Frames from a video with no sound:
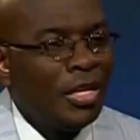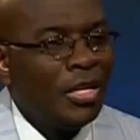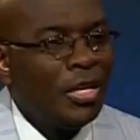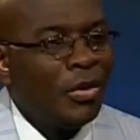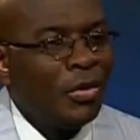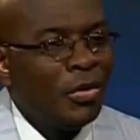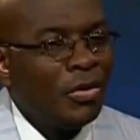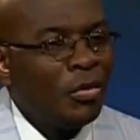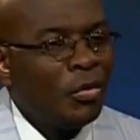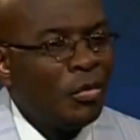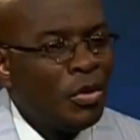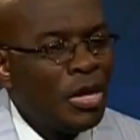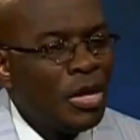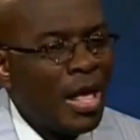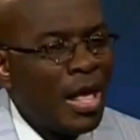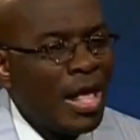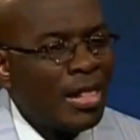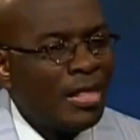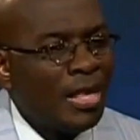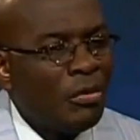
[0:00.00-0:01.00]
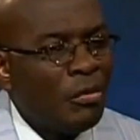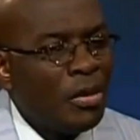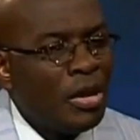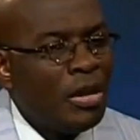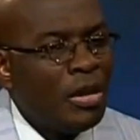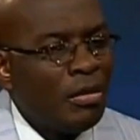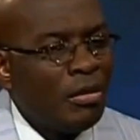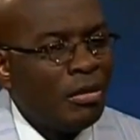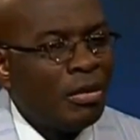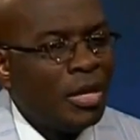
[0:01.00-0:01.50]
You know, I think one
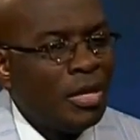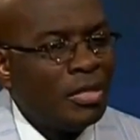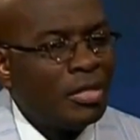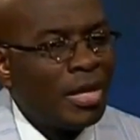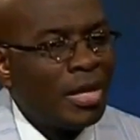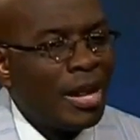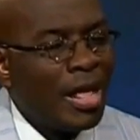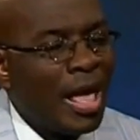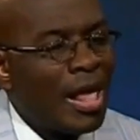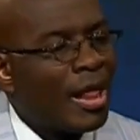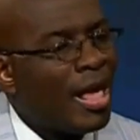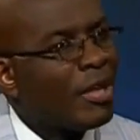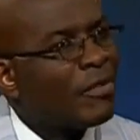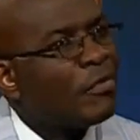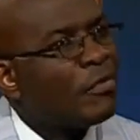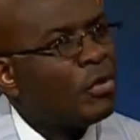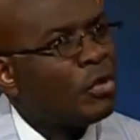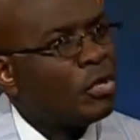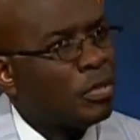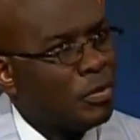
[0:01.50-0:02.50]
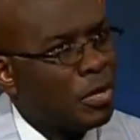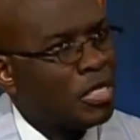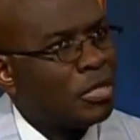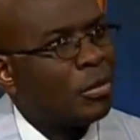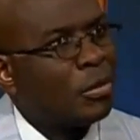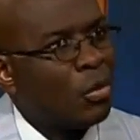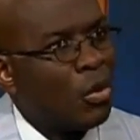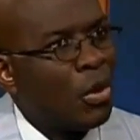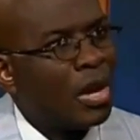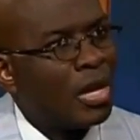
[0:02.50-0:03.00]
of the things that I like for you to spend
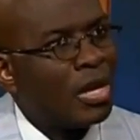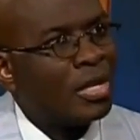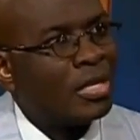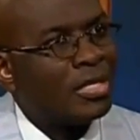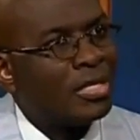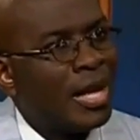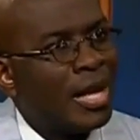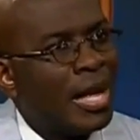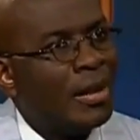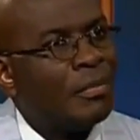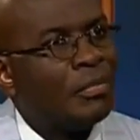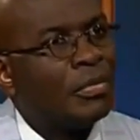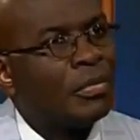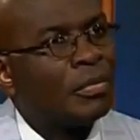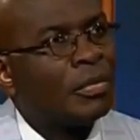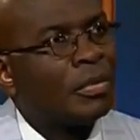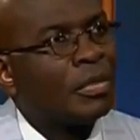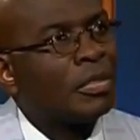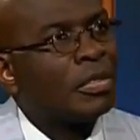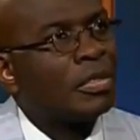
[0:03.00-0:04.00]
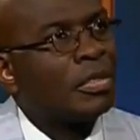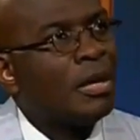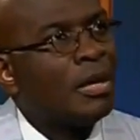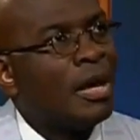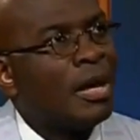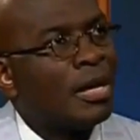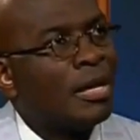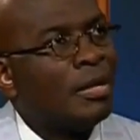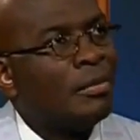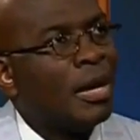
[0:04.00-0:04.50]
some quality time
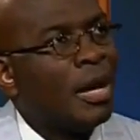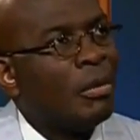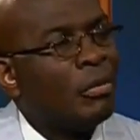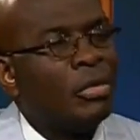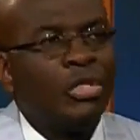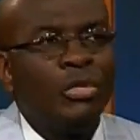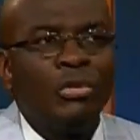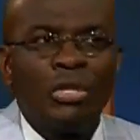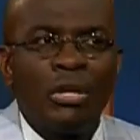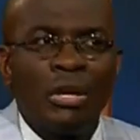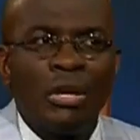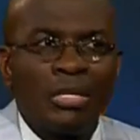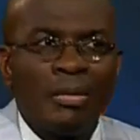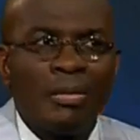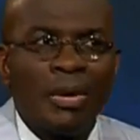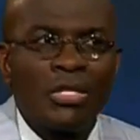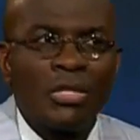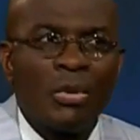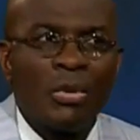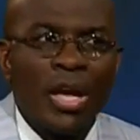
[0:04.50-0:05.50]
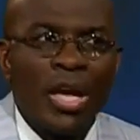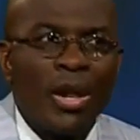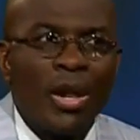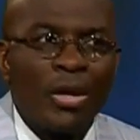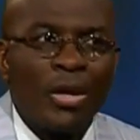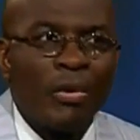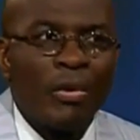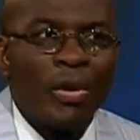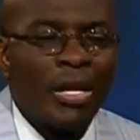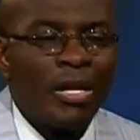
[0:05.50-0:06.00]
talking about, which you talked about so
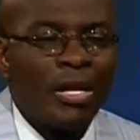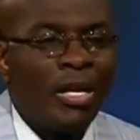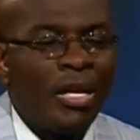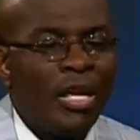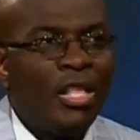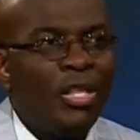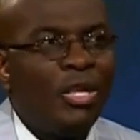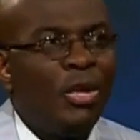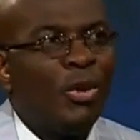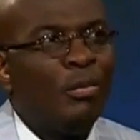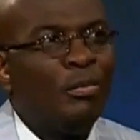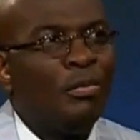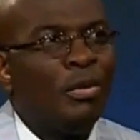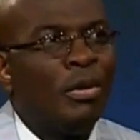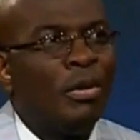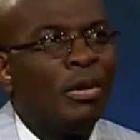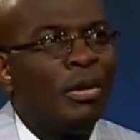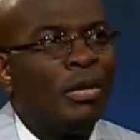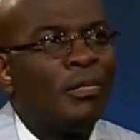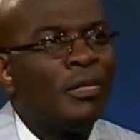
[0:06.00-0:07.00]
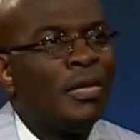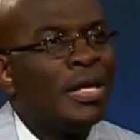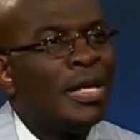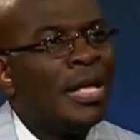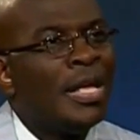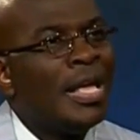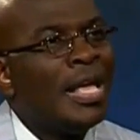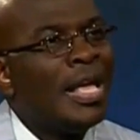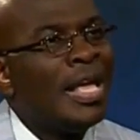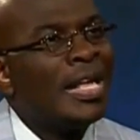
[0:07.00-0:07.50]
eloquently in your book,
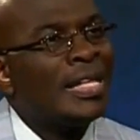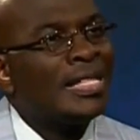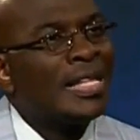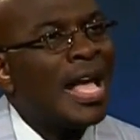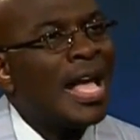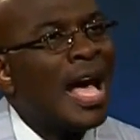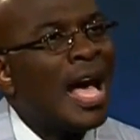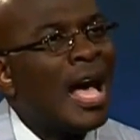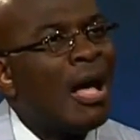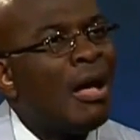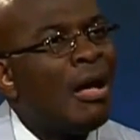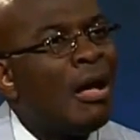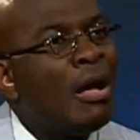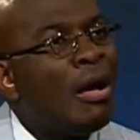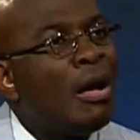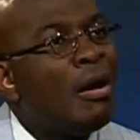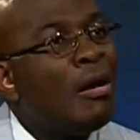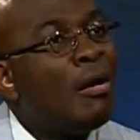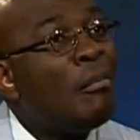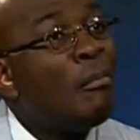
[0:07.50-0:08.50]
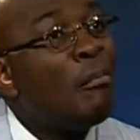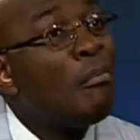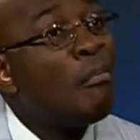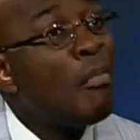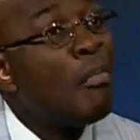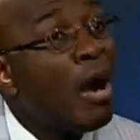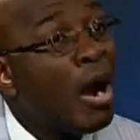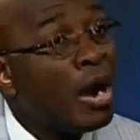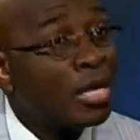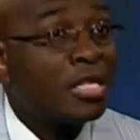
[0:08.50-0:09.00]
is how
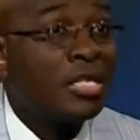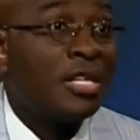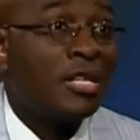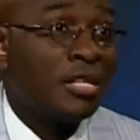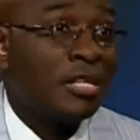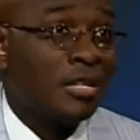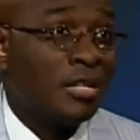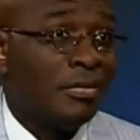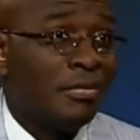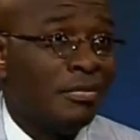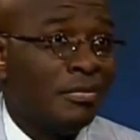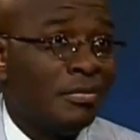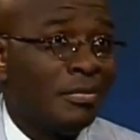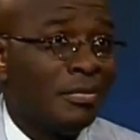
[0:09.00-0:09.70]
Marxism